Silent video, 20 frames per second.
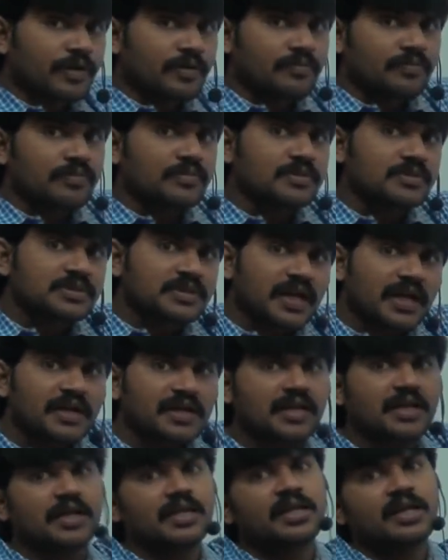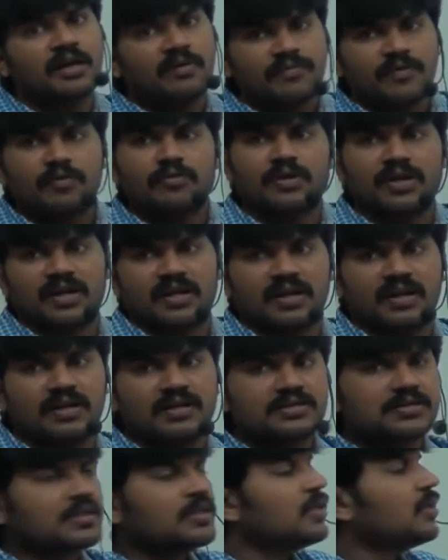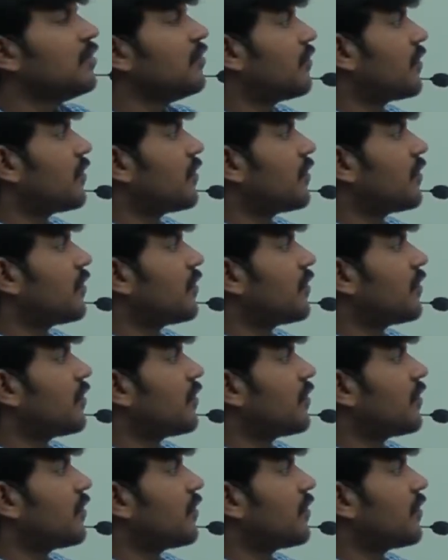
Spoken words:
from static area of outer class,